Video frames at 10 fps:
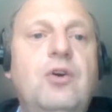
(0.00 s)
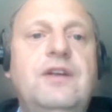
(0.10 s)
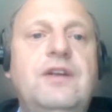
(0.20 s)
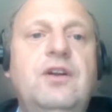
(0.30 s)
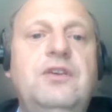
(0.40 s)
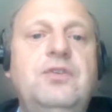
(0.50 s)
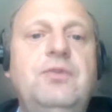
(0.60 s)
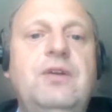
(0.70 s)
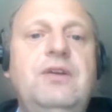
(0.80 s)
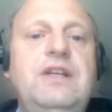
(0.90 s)
technology
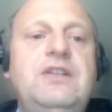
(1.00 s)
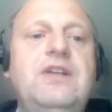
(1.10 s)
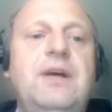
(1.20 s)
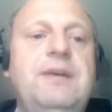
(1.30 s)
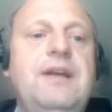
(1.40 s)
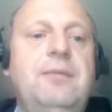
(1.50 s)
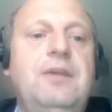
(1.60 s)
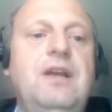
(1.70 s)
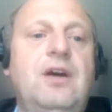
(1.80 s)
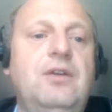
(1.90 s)
regulation are
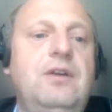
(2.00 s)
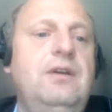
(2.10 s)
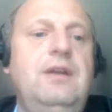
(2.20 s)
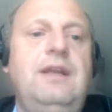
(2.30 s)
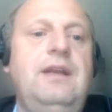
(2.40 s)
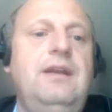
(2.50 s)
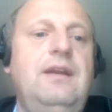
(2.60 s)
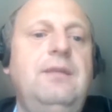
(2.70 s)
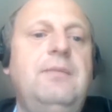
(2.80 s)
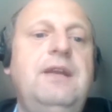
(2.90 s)
becoming louder
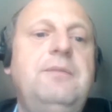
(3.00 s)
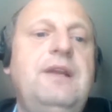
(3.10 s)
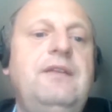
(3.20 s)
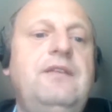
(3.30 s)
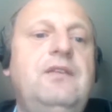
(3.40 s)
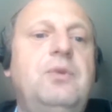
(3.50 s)
in many places,